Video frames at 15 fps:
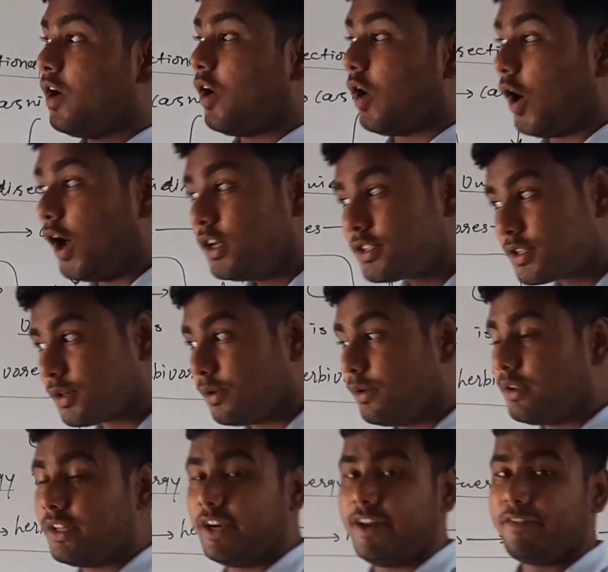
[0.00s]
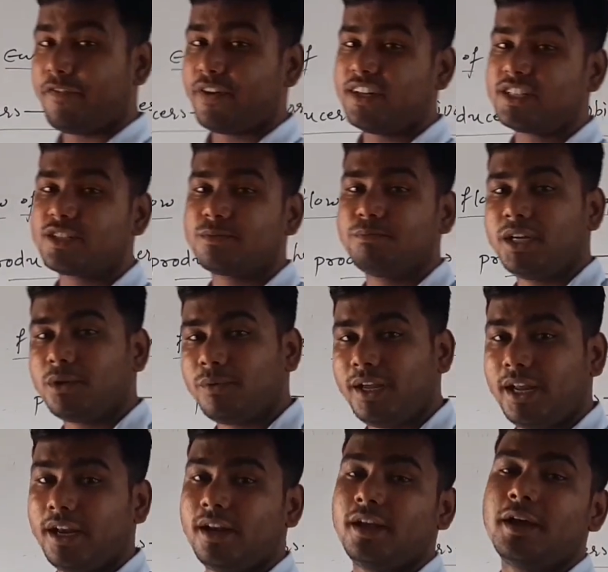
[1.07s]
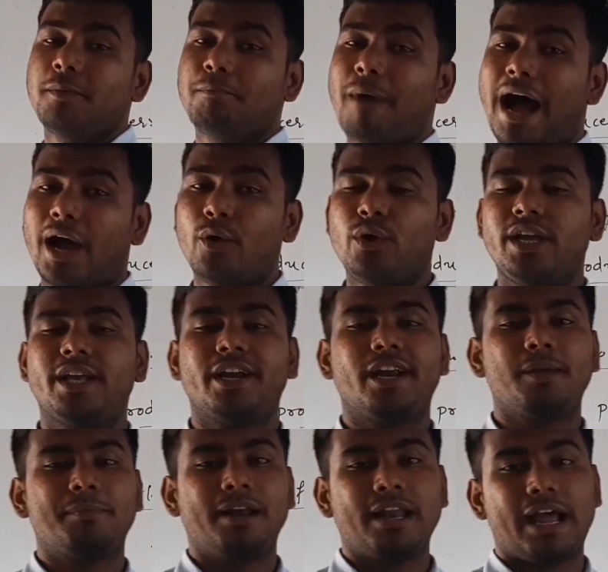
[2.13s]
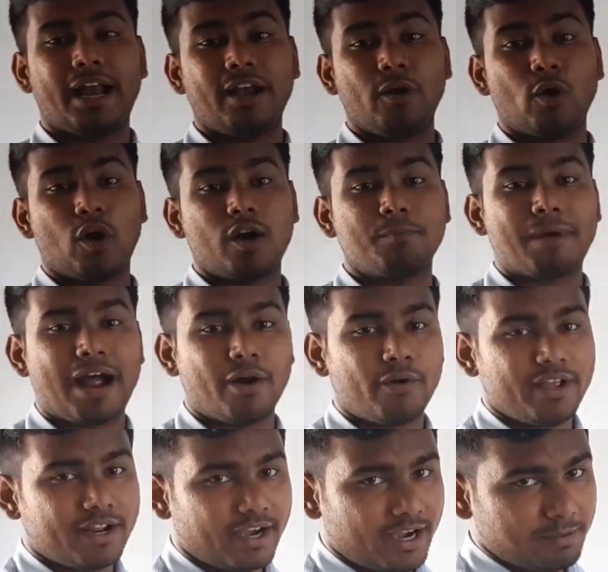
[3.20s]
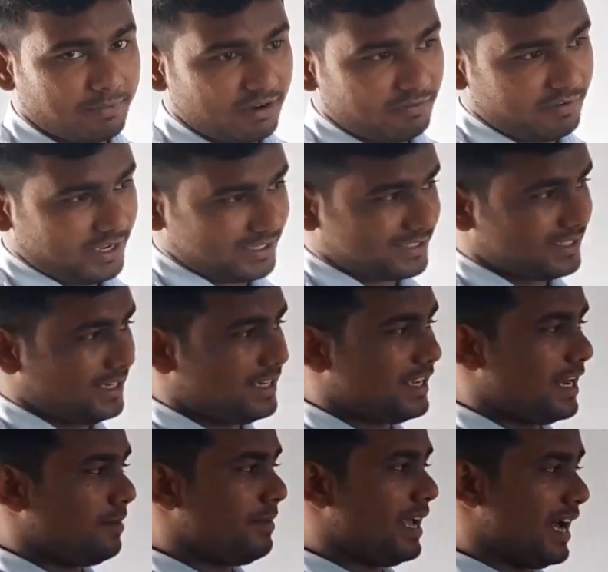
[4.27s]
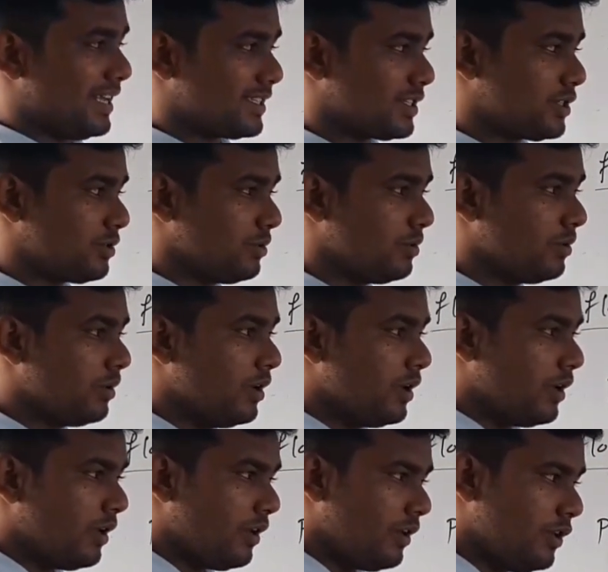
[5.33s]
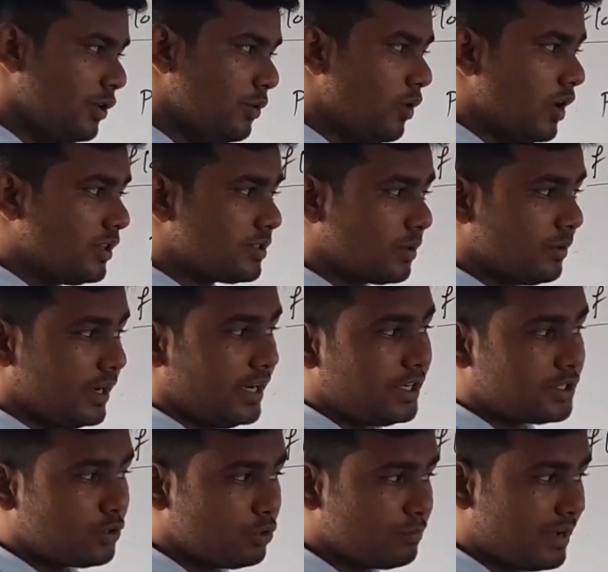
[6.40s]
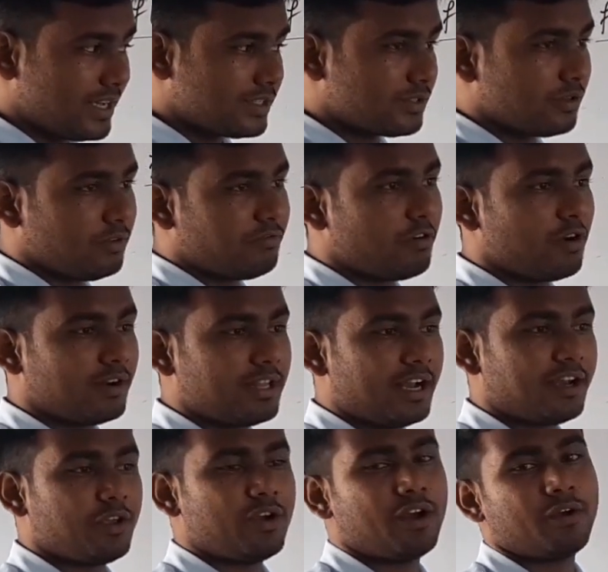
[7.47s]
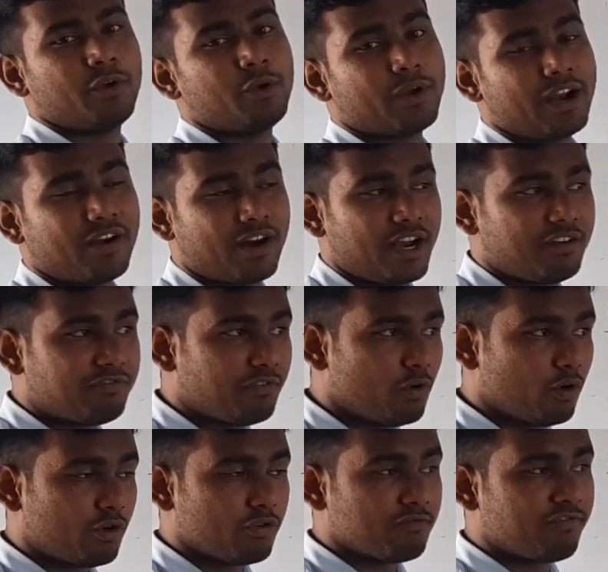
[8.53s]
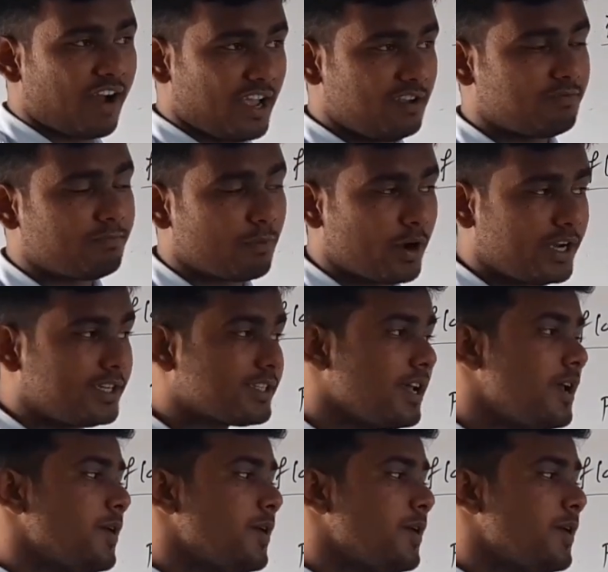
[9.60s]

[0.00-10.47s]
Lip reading: Also, the difference between biodegradable and non-biodegradable waste, it can be asked to you also in 2 marks. So for that you can write 4 to 5 points,